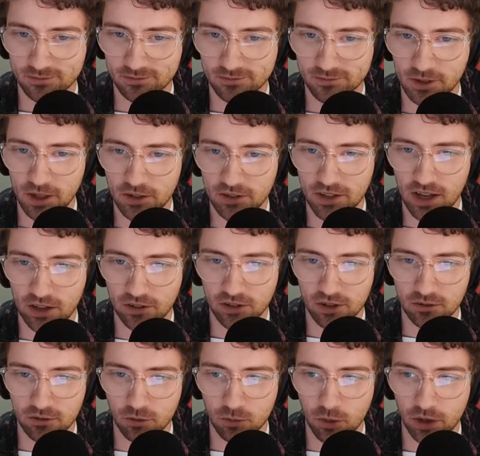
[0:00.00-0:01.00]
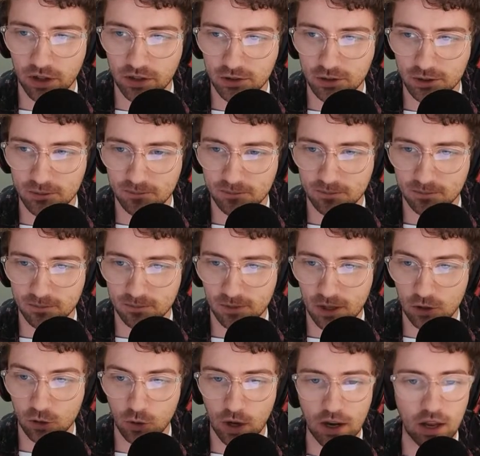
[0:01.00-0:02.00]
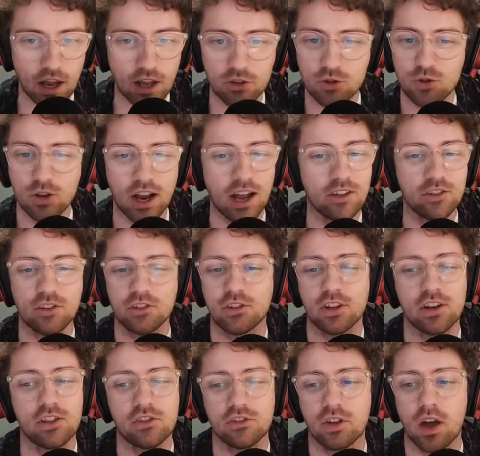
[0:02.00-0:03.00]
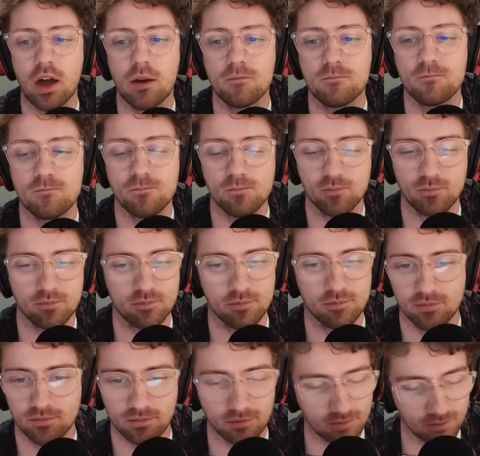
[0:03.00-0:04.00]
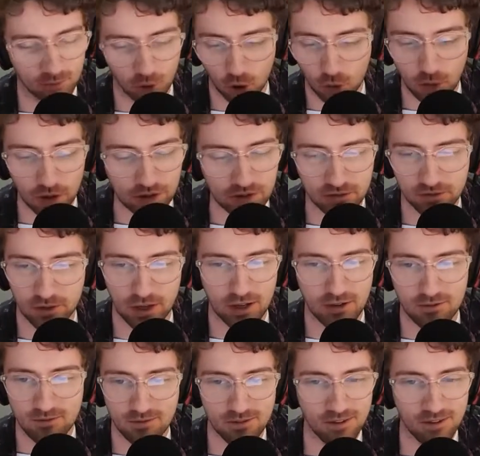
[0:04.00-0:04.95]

Fantastic from Wellington. It's great. Dude, as I said at the start, not a Wellington fan.